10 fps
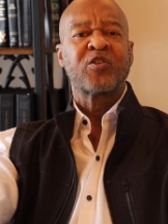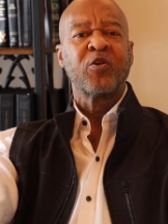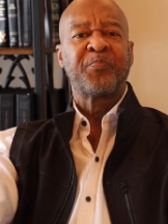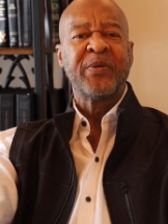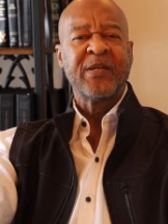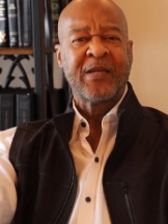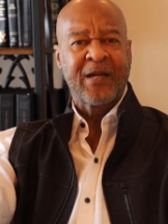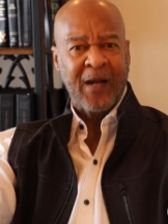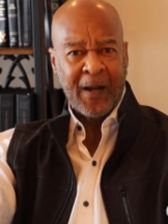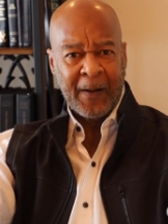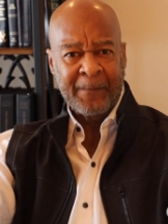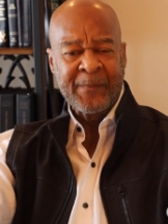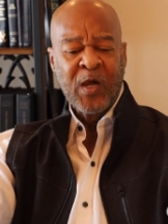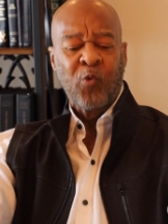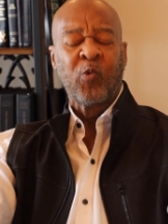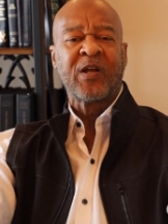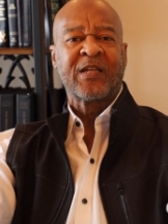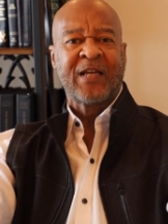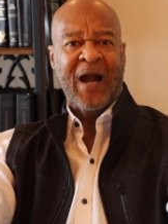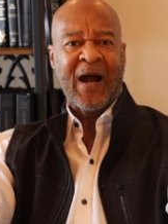to become
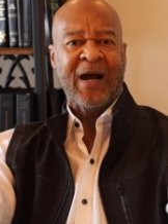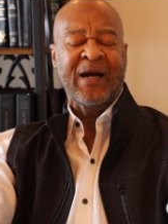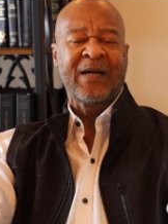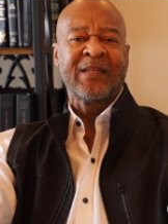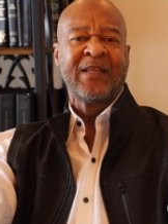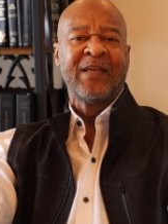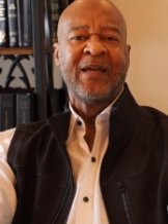what God